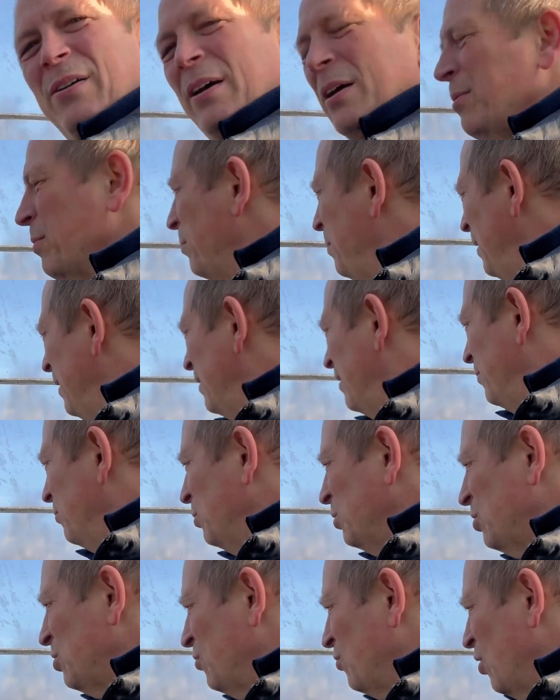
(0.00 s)
it will mean that
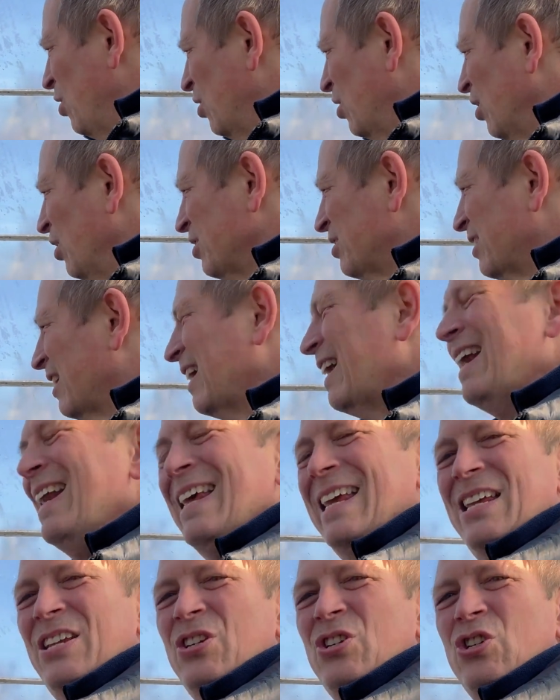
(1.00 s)
once you've got a nice
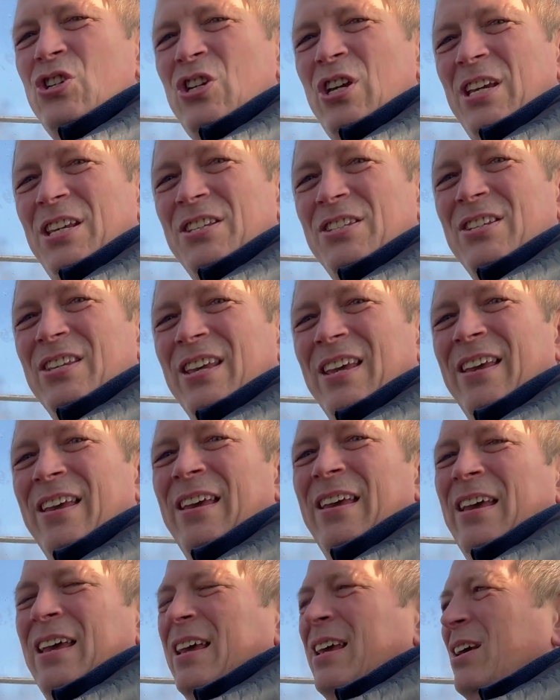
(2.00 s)
clean sheets,
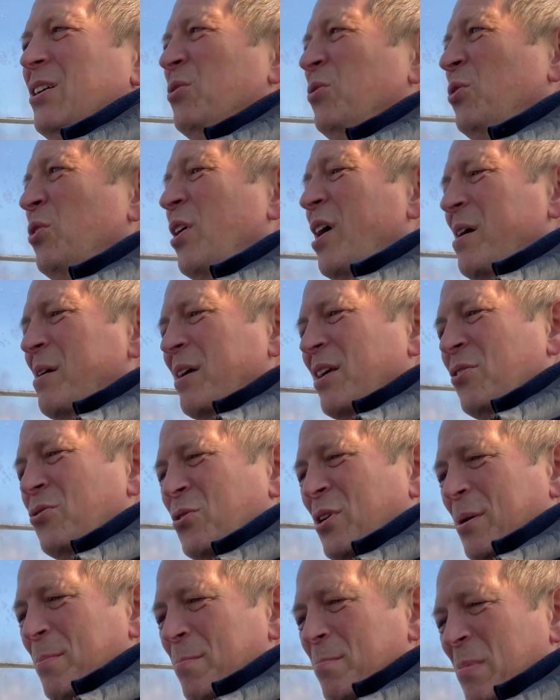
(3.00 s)
you'll
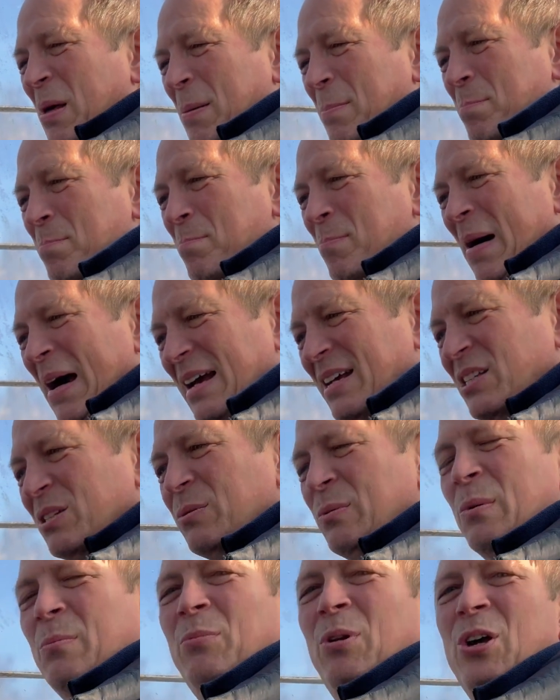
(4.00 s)
get that
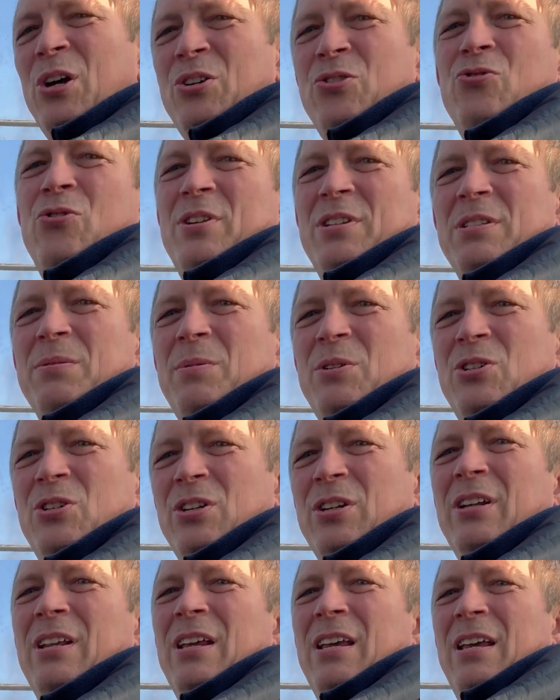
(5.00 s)
maximum light
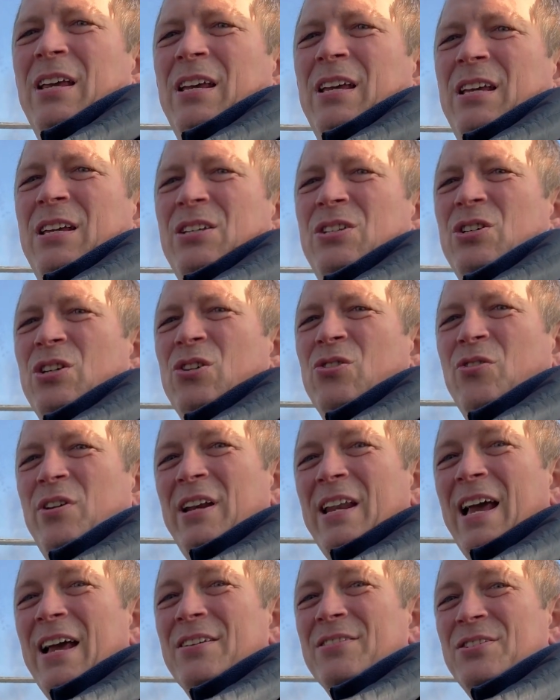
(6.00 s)
transmission into your
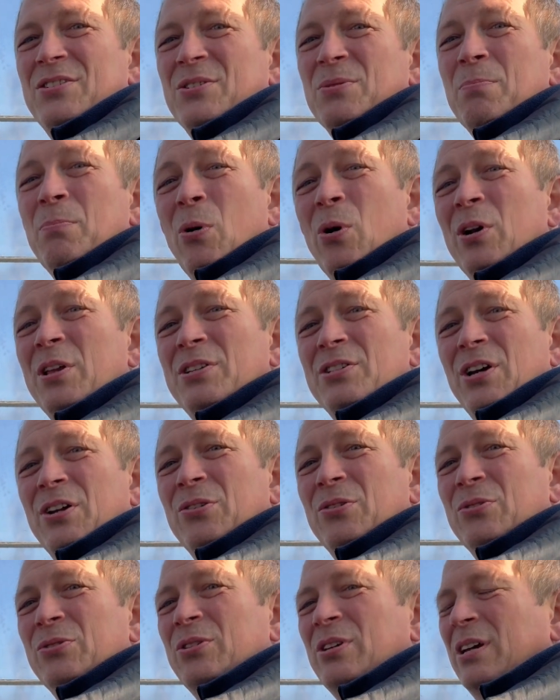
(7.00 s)
greenhouses and
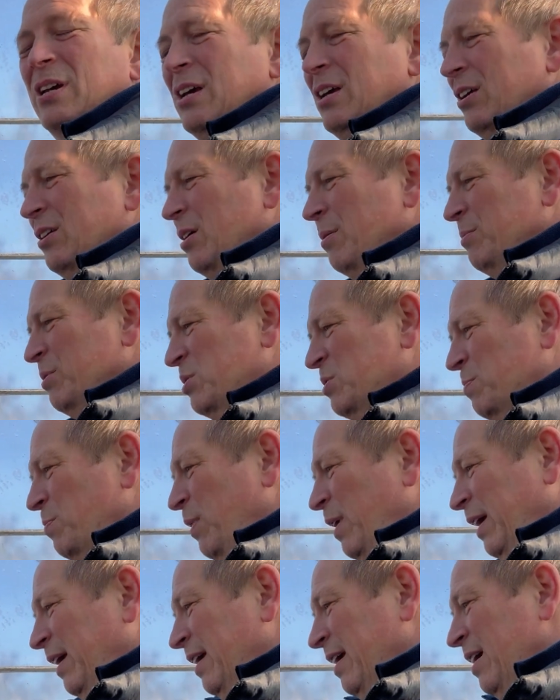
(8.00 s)
polytunnels come the
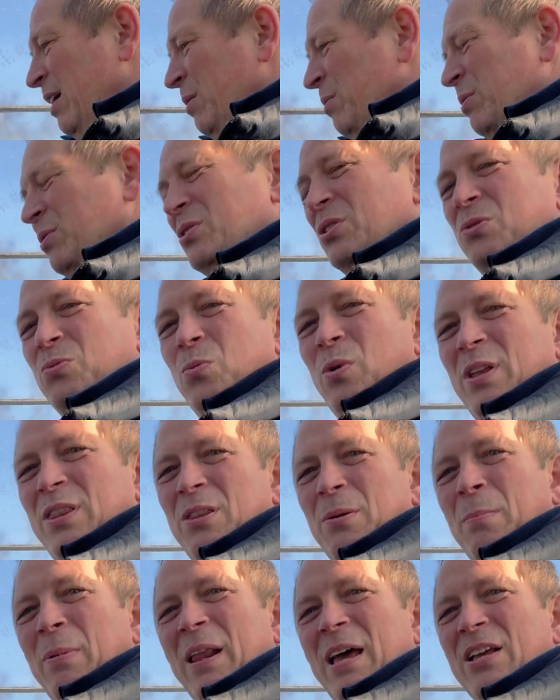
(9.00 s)
spring, which is when
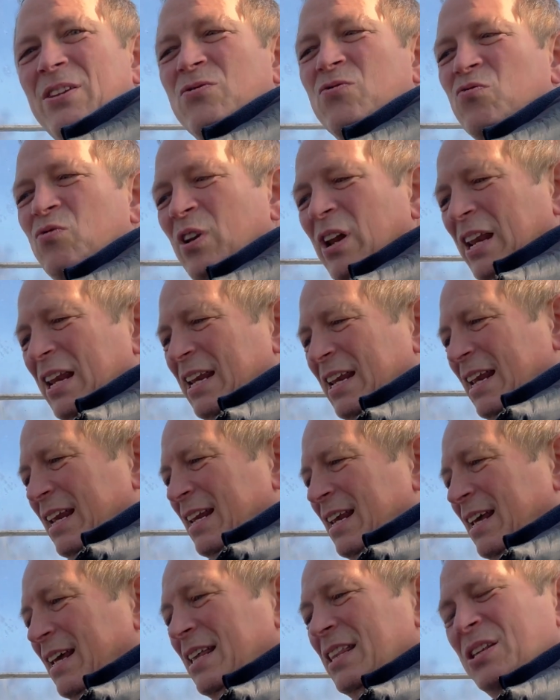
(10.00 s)
the plants really need
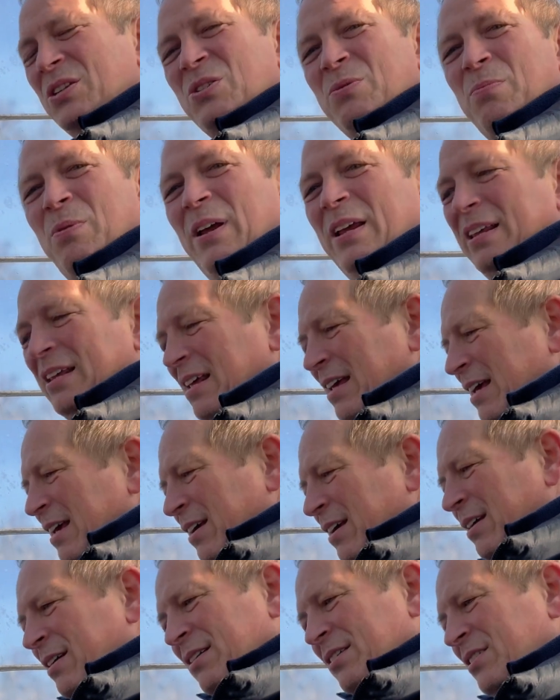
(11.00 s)
it. In the spring,
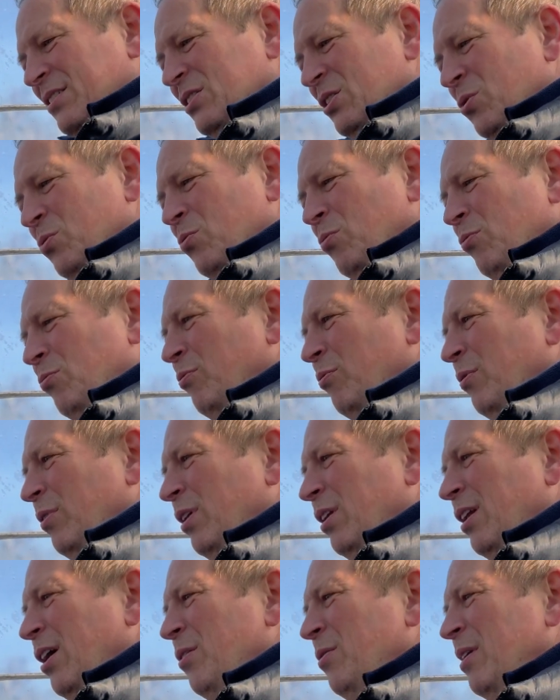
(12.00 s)
still
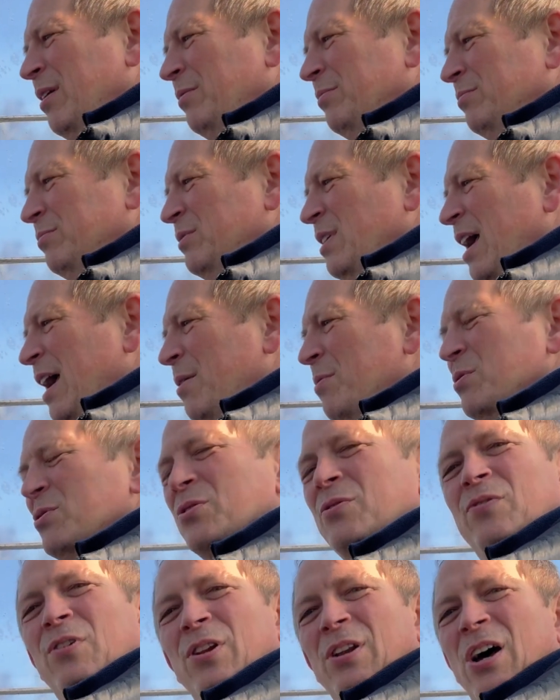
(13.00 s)
low hours
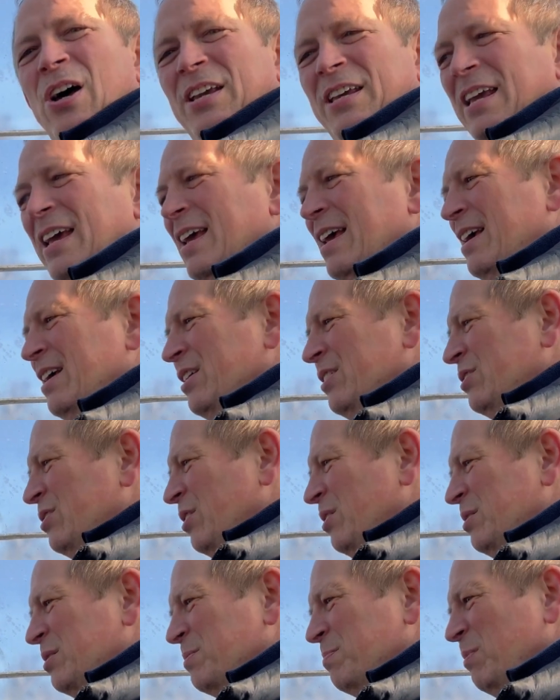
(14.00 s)
of light,
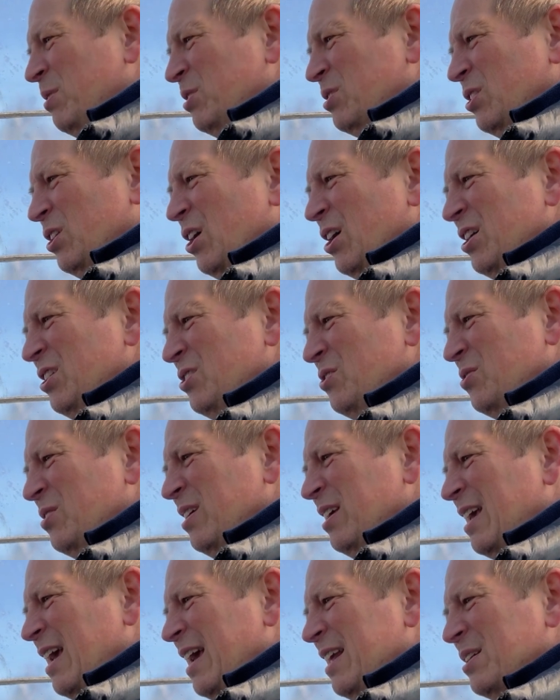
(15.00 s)
so as much light as you
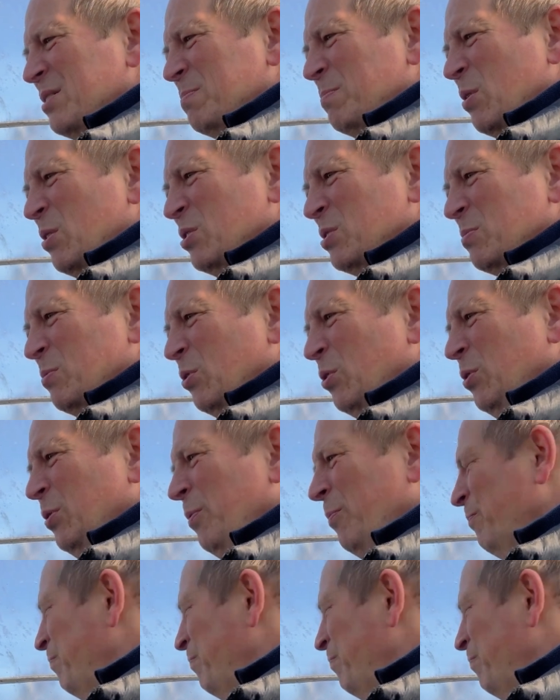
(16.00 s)
can get in as possible,